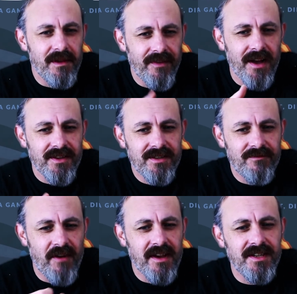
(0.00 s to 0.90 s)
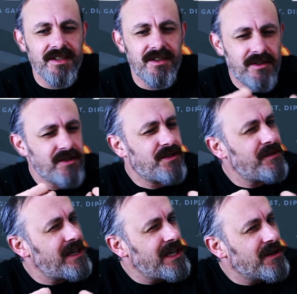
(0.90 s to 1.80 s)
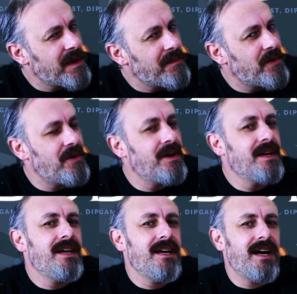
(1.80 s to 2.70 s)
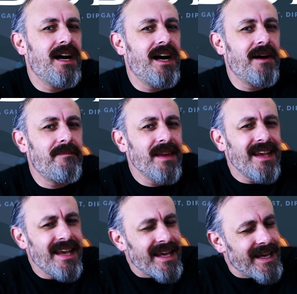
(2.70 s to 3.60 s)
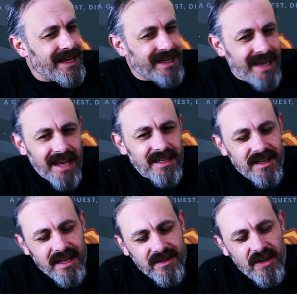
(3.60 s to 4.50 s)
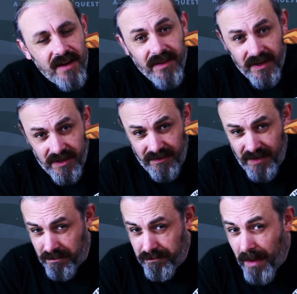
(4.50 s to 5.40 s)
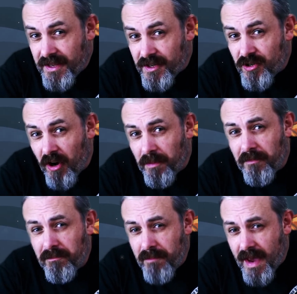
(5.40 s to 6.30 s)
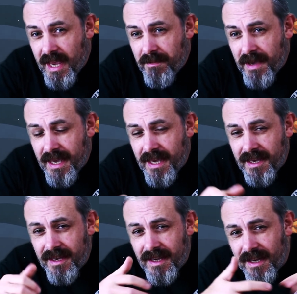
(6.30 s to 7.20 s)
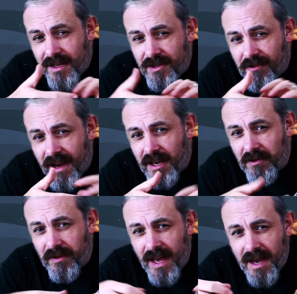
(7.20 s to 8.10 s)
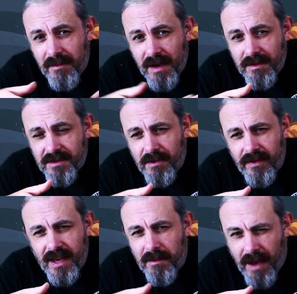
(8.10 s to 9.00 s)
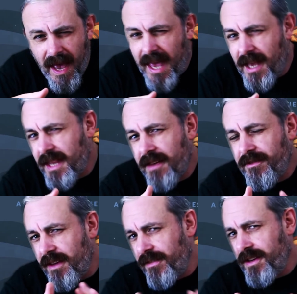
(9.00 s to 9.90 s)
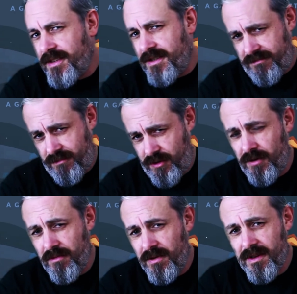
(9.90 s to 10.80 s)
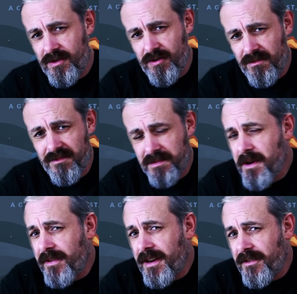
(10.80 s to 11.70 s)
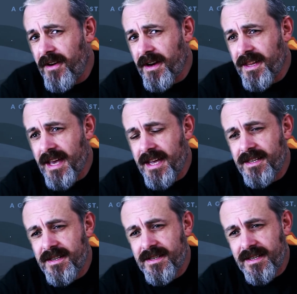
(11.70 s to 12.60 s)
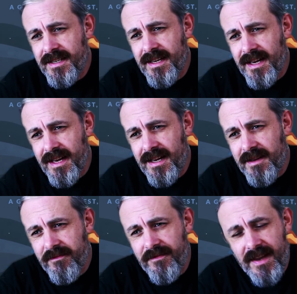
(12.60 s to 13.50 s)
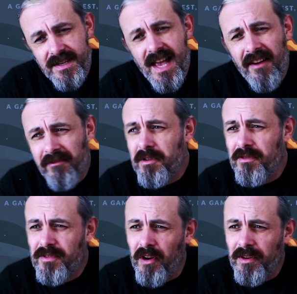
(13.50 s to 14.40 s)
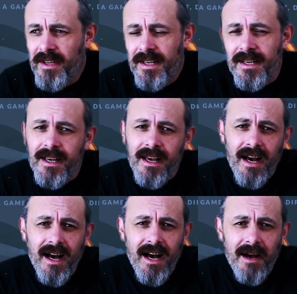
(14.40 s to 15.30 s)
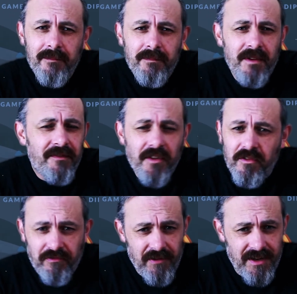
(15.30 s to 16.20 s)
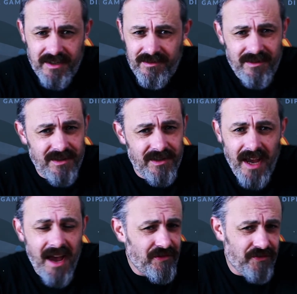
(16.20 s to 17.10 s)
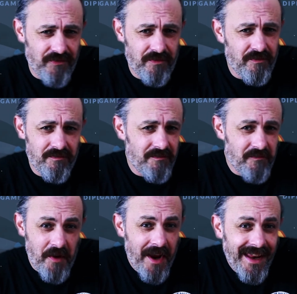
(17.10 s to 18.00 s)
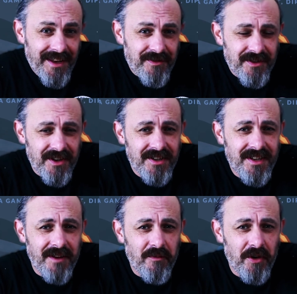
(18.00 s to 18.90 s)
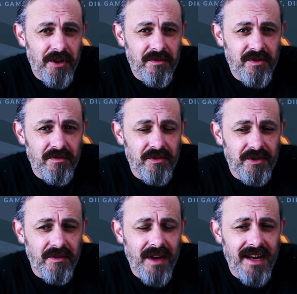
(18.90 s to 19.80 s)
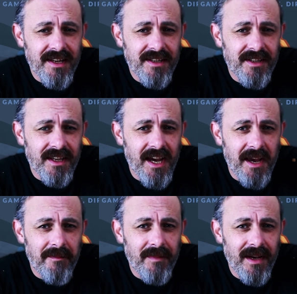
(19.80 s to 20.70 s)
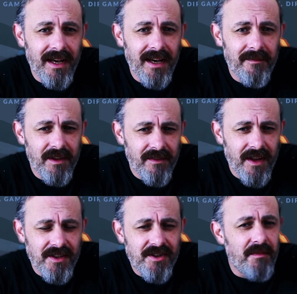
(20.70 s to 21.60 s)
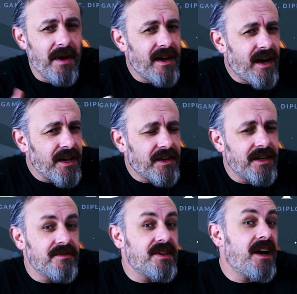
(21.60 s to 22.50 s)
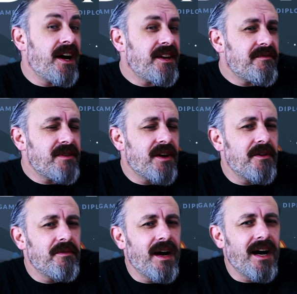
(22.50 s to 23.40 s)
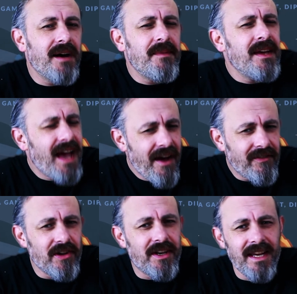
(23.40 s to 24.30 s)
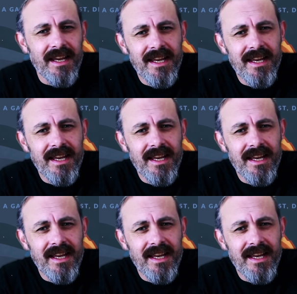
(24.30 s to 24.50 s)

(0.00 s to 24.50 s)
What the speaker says: The advanced races just do a little bit more. Yes, GF9 could have done a better job of maybe integrating all that and maybe smoothing it, but hey, they've given us Dune, and Dune was perfectly fine in the 80s. Things have moved on, but feel free to house rule, really, to a certain extent, what you do or don't add into the game. The advanced combat, are you going to use it? I don't know. Have a look at it.